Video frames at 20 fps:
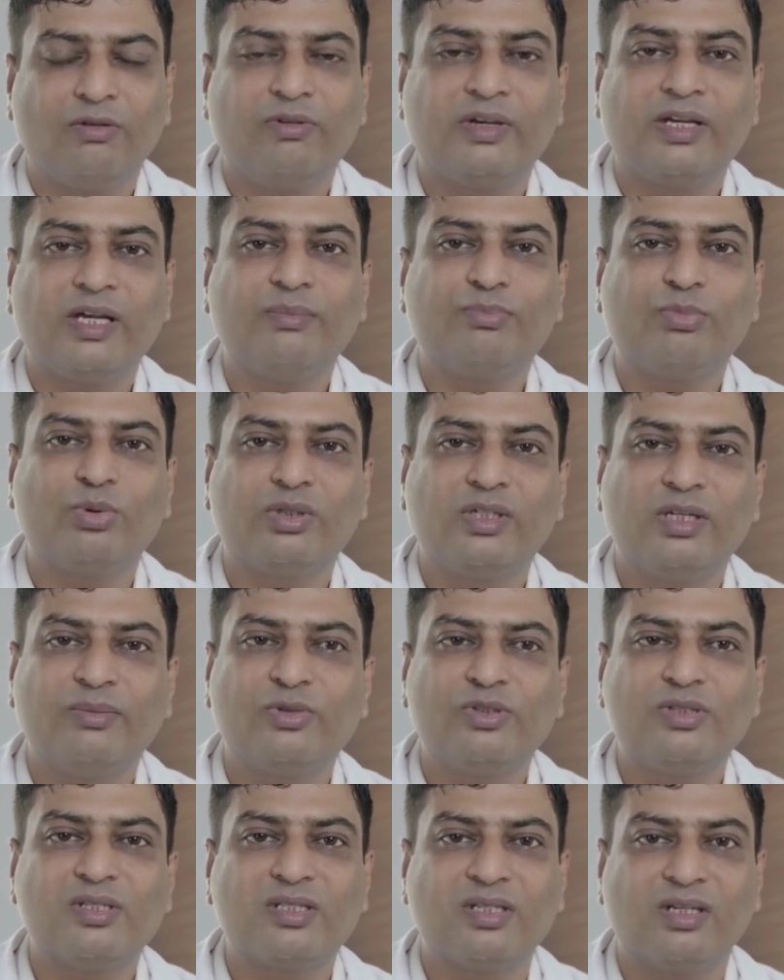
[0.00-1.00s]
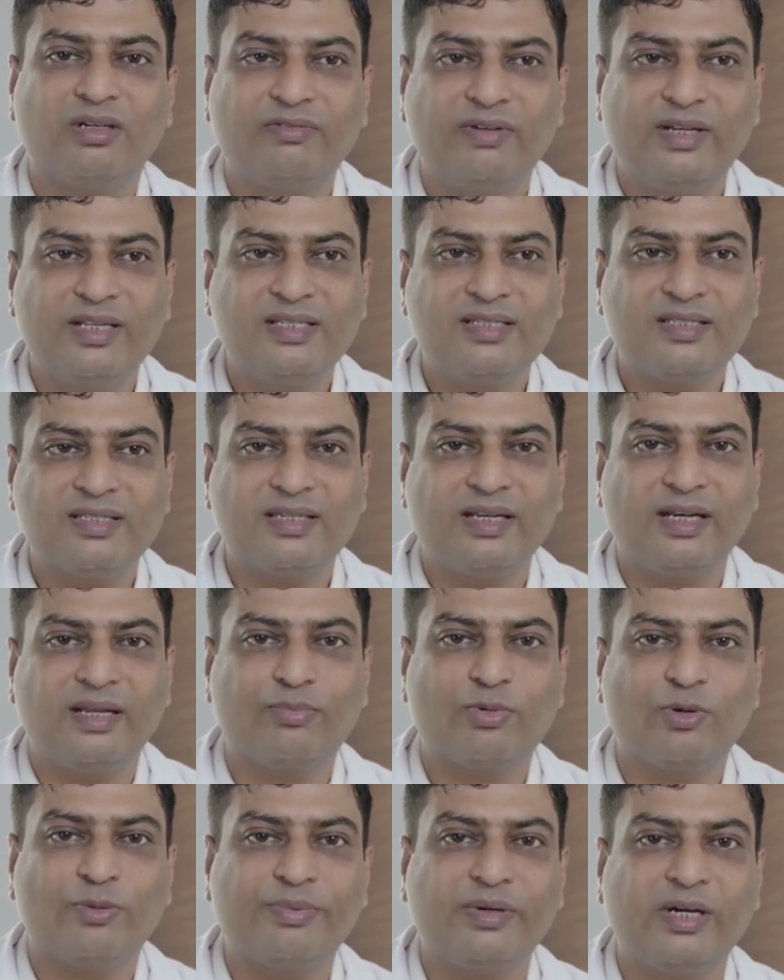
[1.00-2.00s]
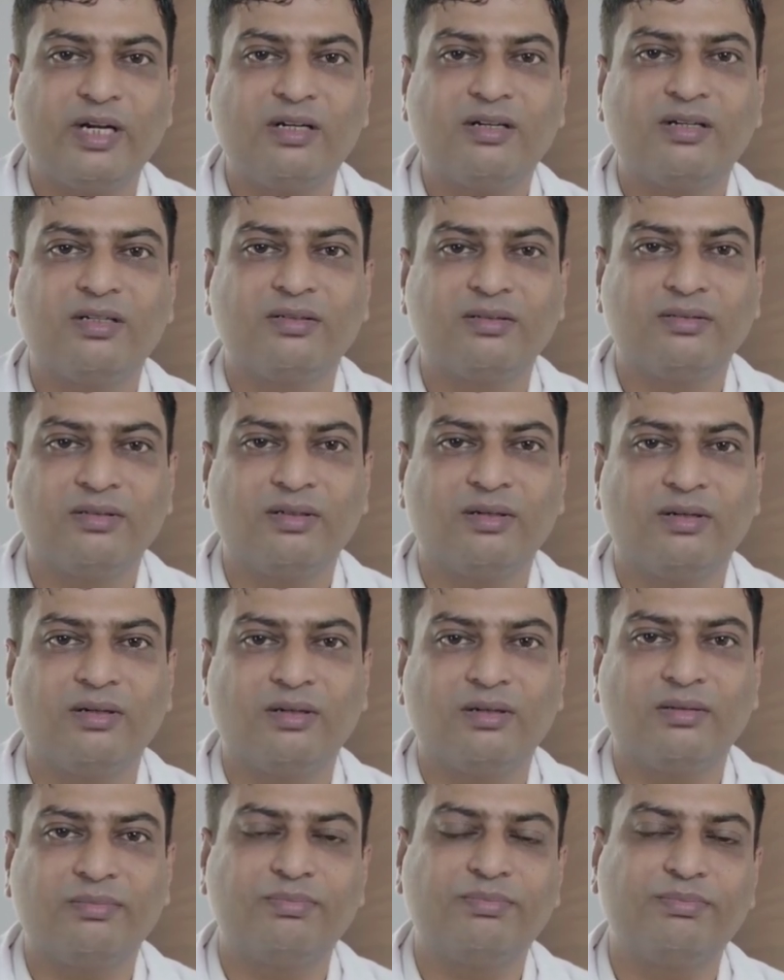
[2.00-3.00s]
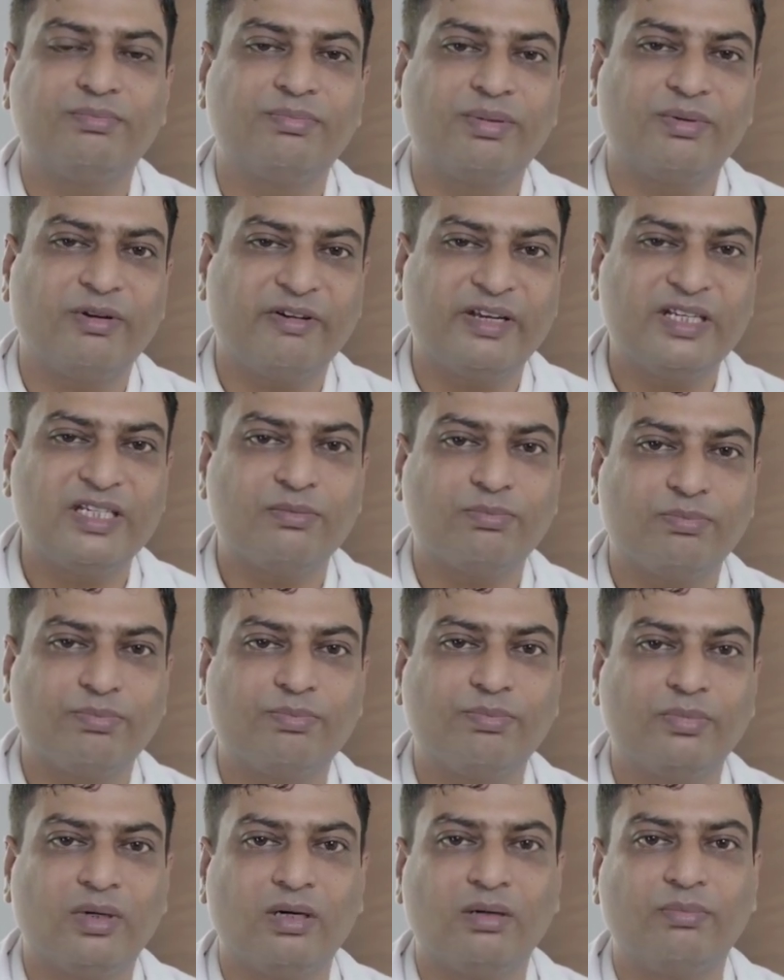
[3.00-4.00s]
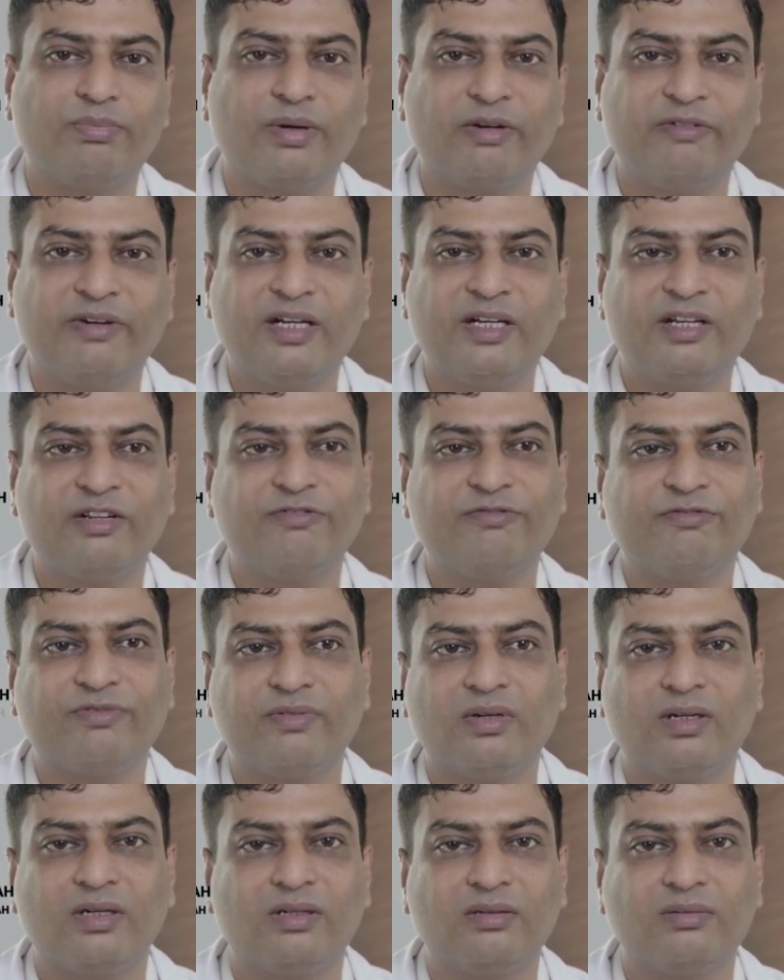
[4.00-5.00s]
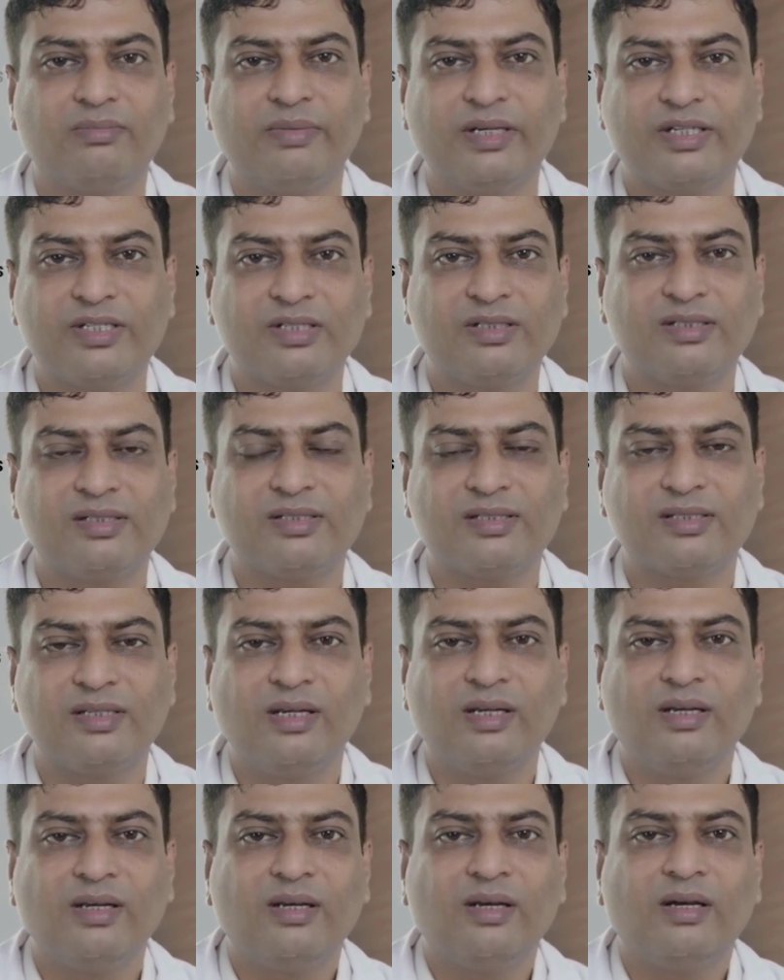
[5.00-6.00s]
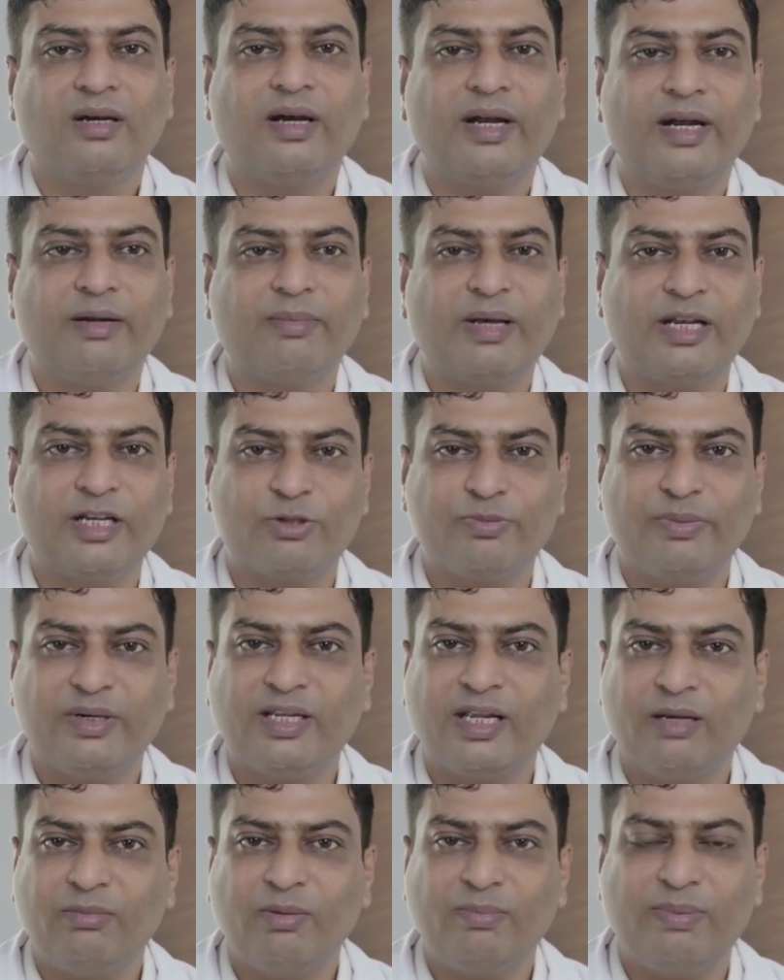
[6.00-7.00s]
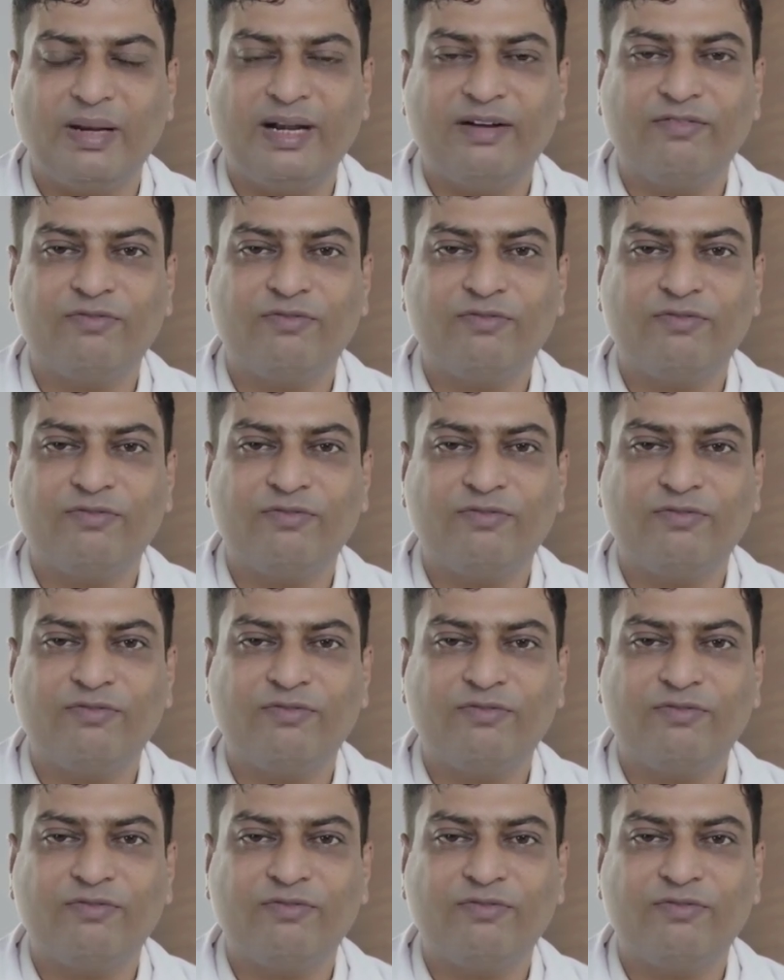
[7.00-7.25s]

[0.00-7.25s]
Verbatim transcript: we can put them on surveillance and appropriate uh, uh, preventive uh, measures and management can be